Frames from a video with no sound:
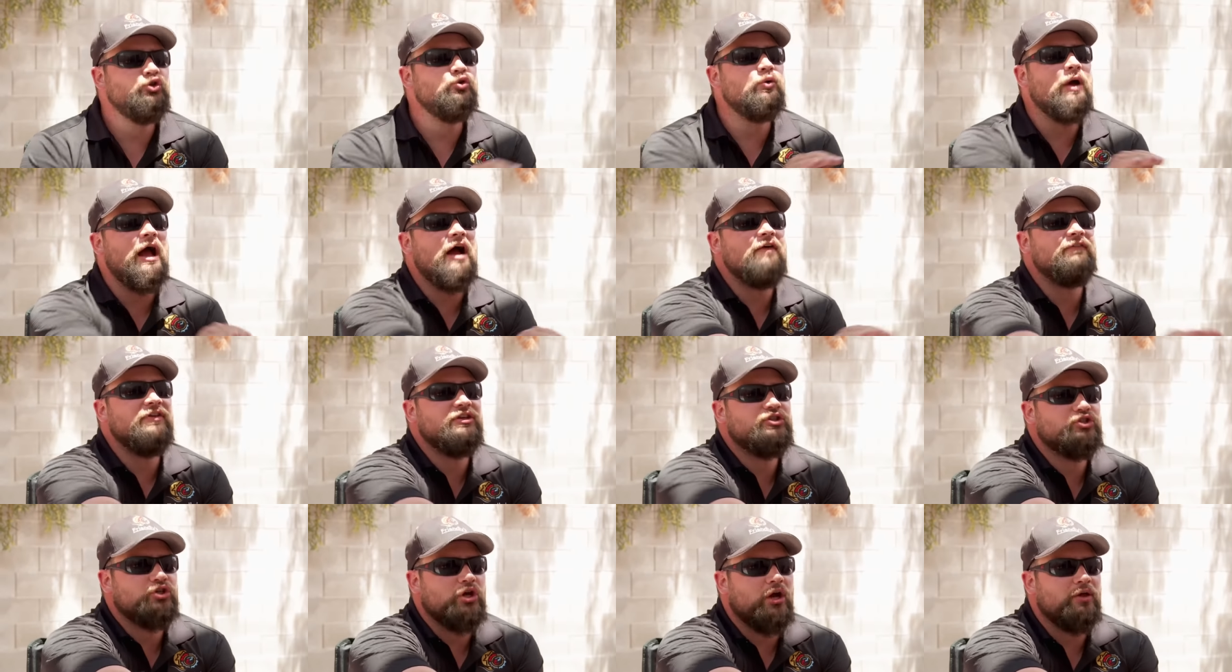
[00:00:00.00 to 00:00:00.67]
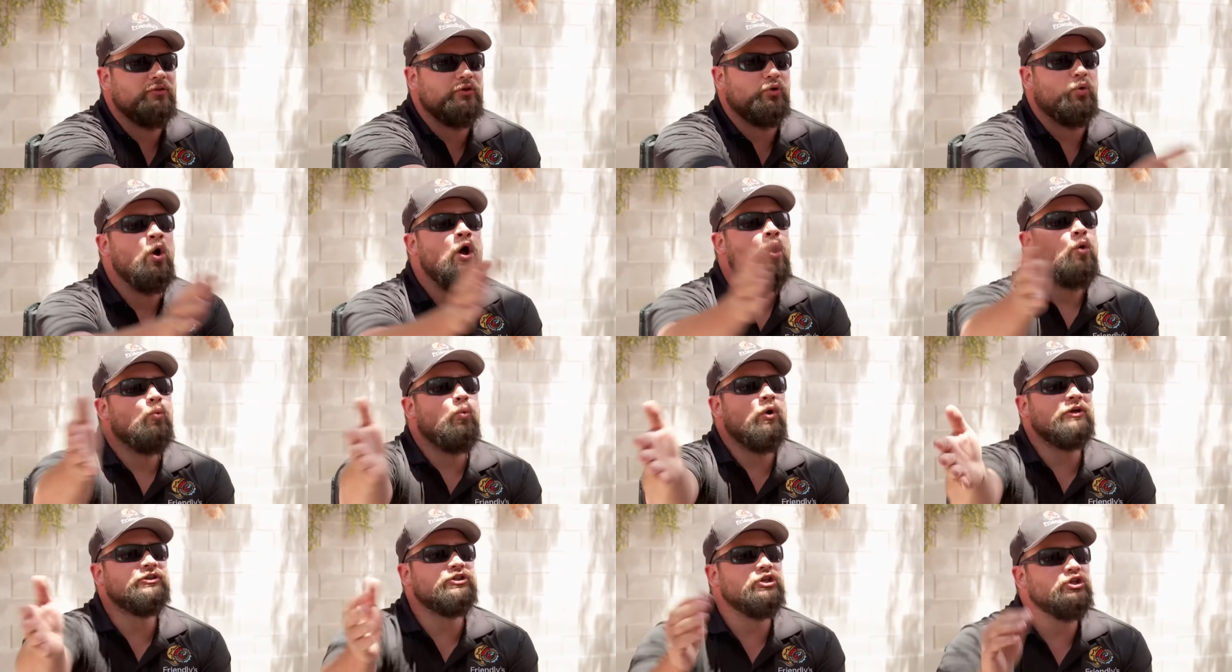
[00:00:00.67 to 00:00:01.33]
You have each other.
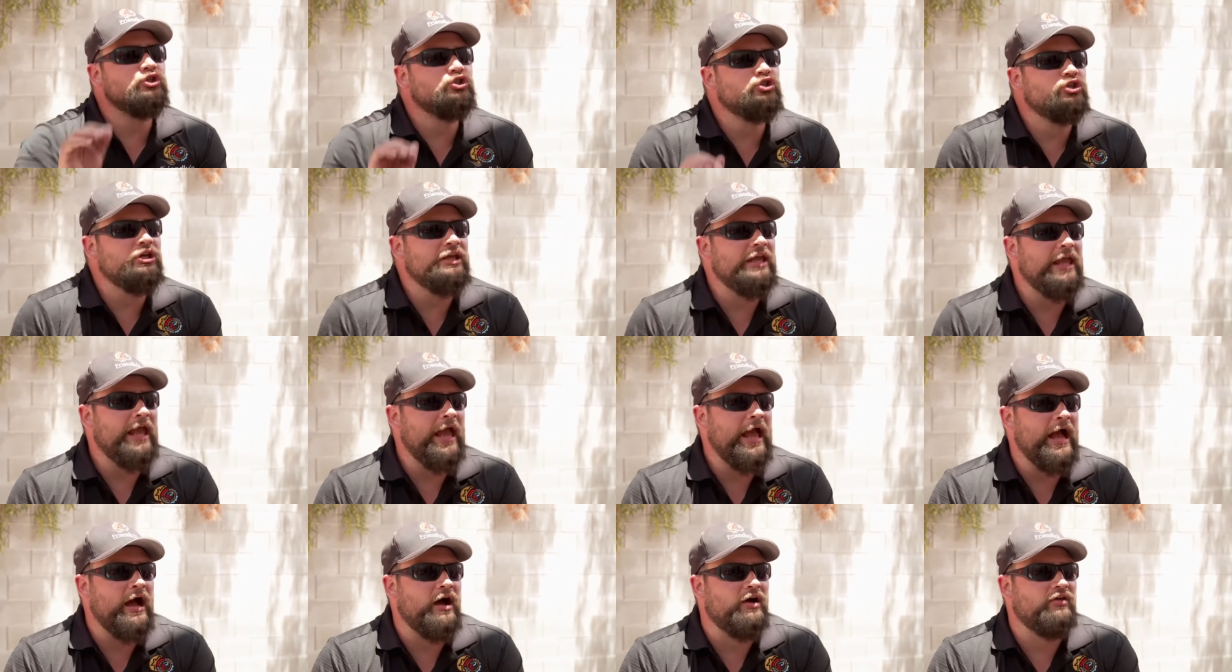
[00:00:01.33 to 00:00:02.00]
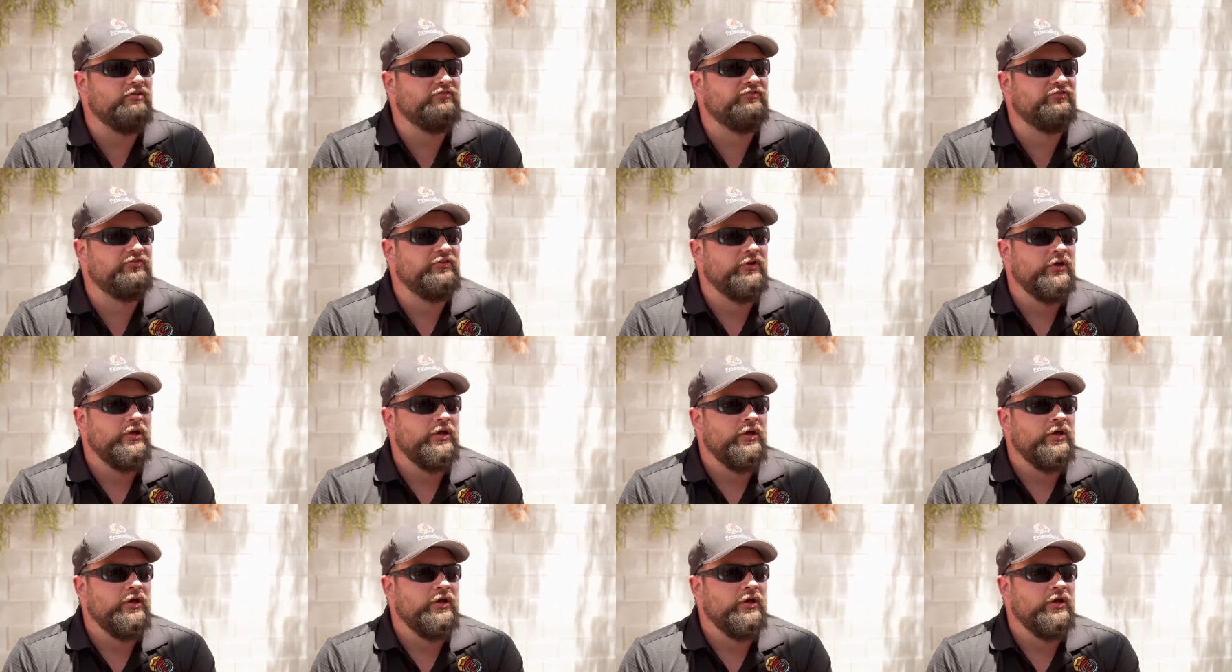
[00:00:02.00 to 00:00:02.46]
What does she have?